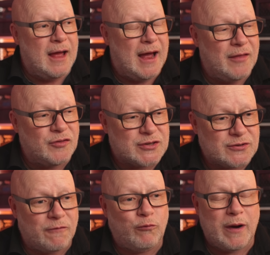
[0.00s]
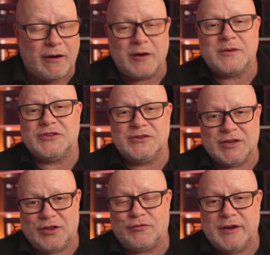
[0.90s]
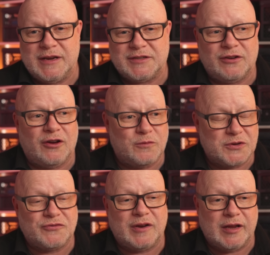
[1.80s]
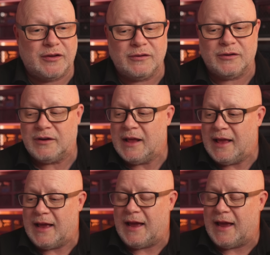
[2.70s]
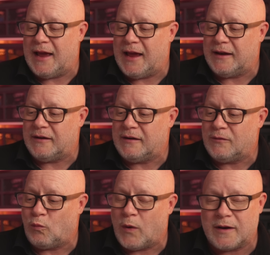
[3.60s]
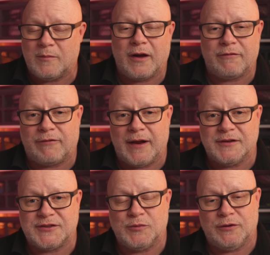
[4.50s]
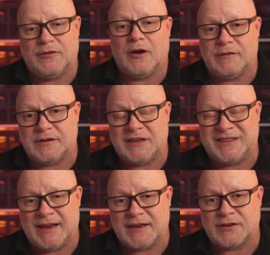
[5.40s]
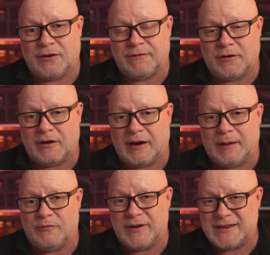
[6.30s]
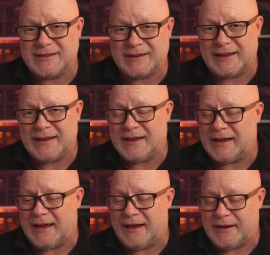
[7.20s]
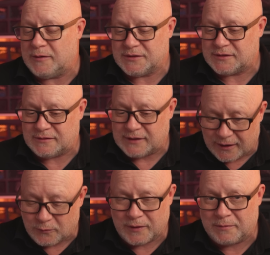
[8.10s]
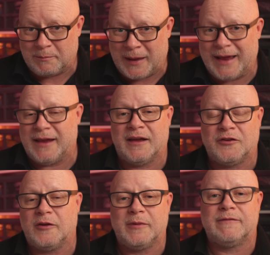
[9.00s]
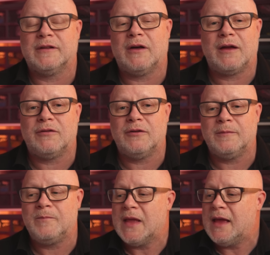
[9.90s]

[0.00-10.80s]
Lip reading: And the software I was using 3 years ago was really good. And one of my friends moved over to DxO PhotoLab recently, and he was done with paying Adobe for Lightroom.